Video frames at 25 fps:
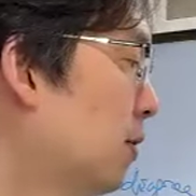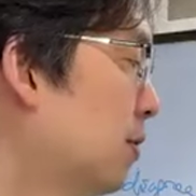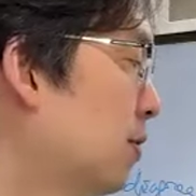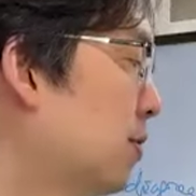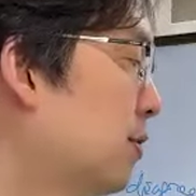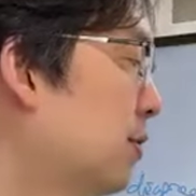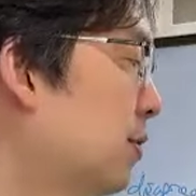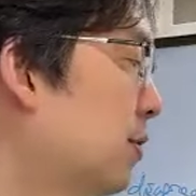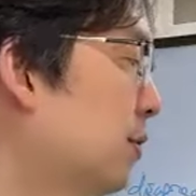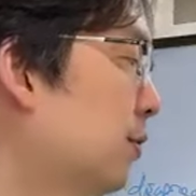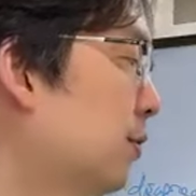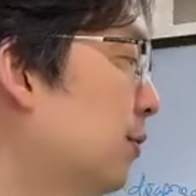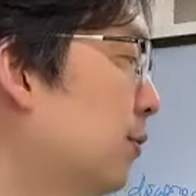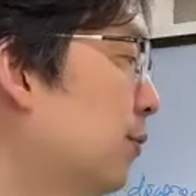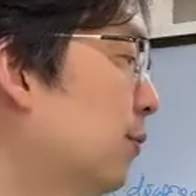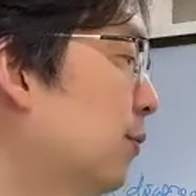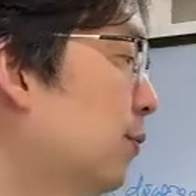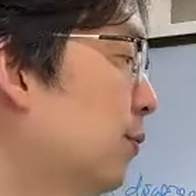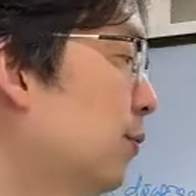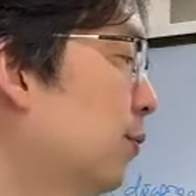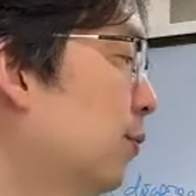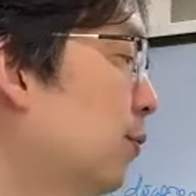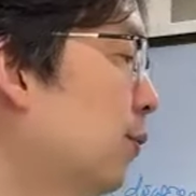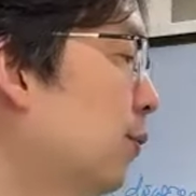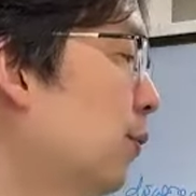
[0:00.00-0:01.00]

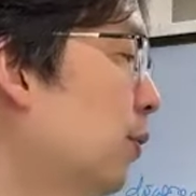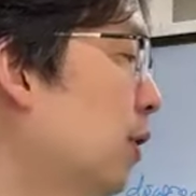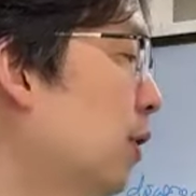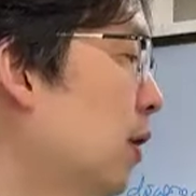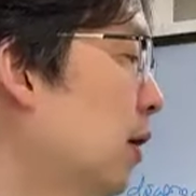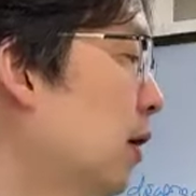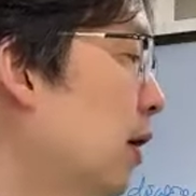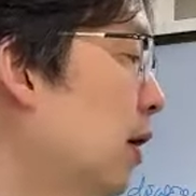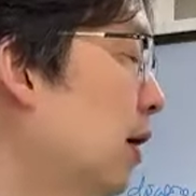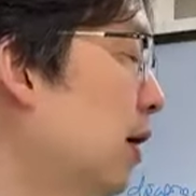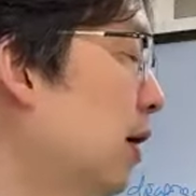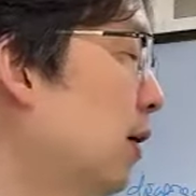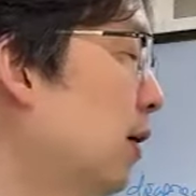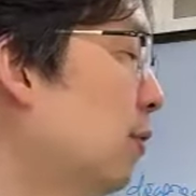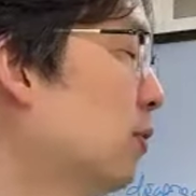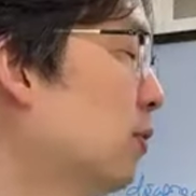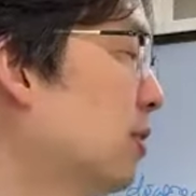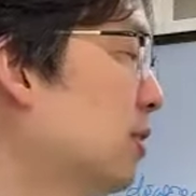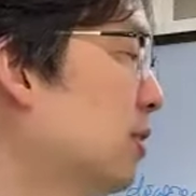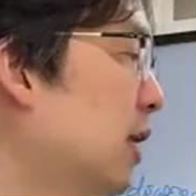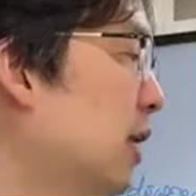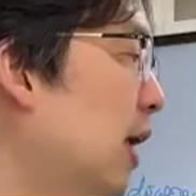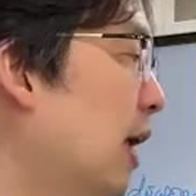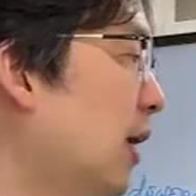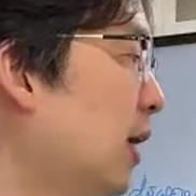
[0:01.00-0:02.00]
So it
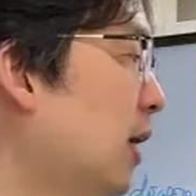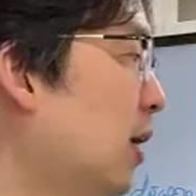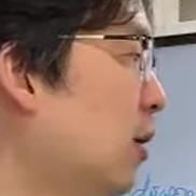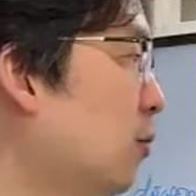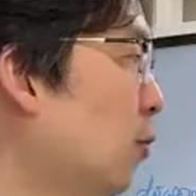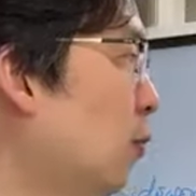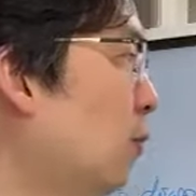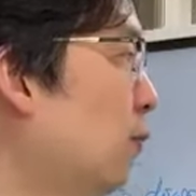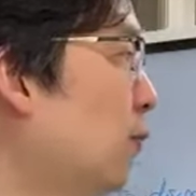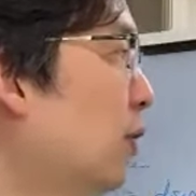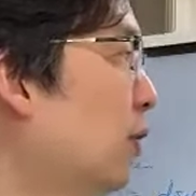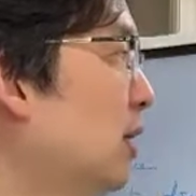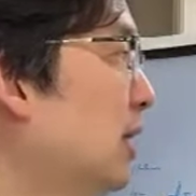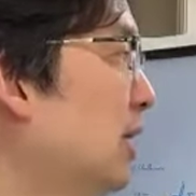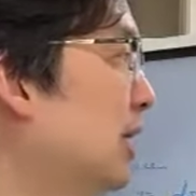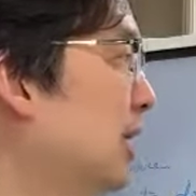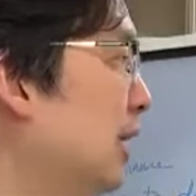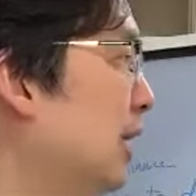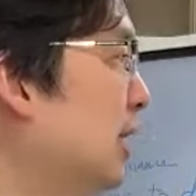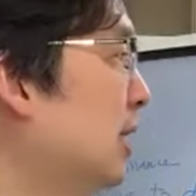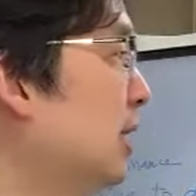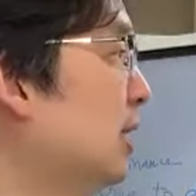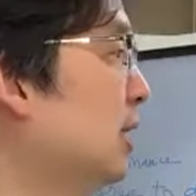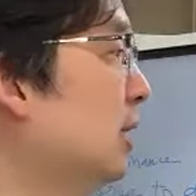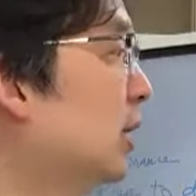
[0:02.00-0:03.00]
was taking over
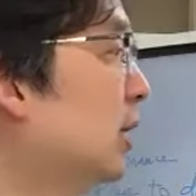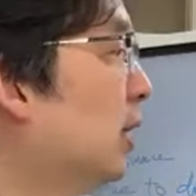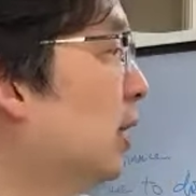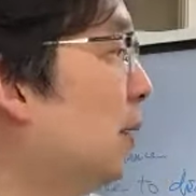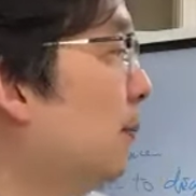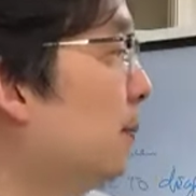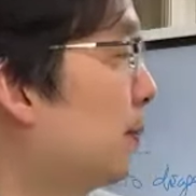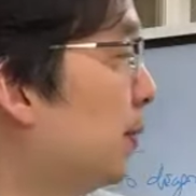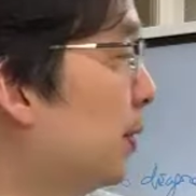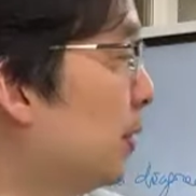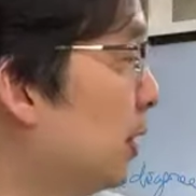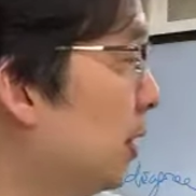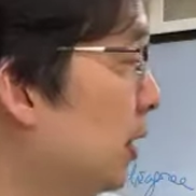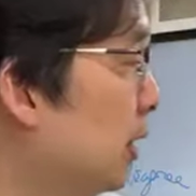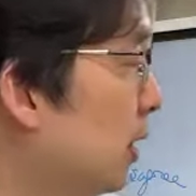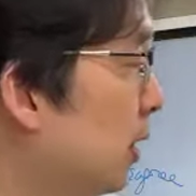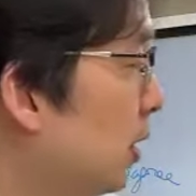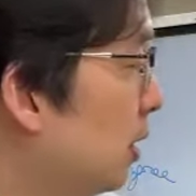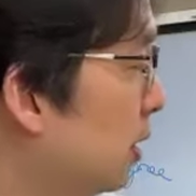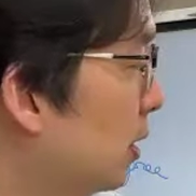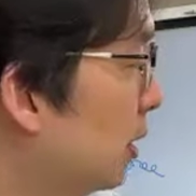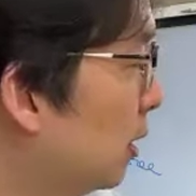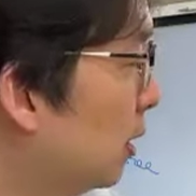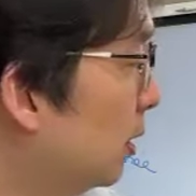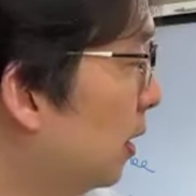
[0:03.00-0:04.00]
Lin
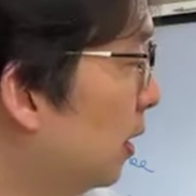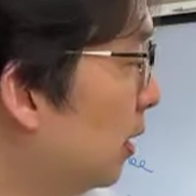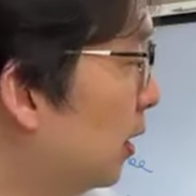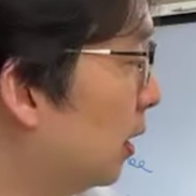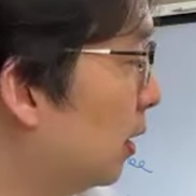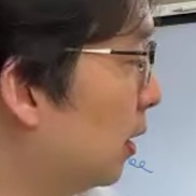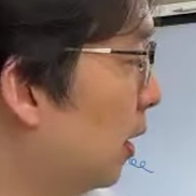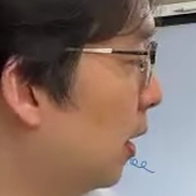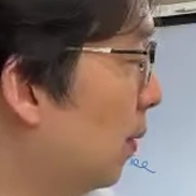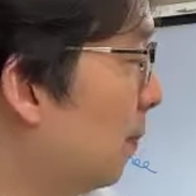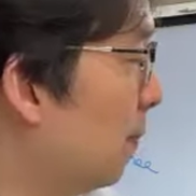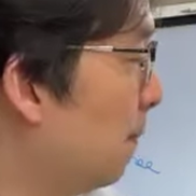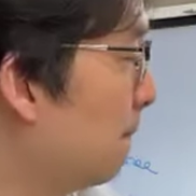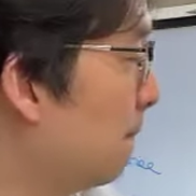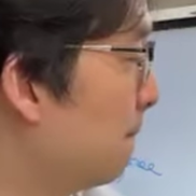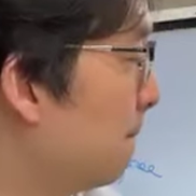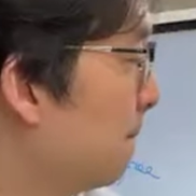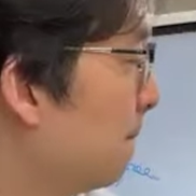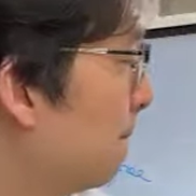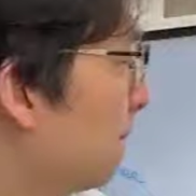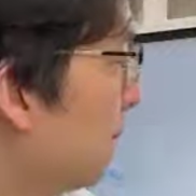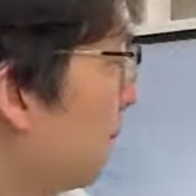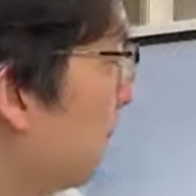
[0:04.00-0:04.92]
Company, Telecom.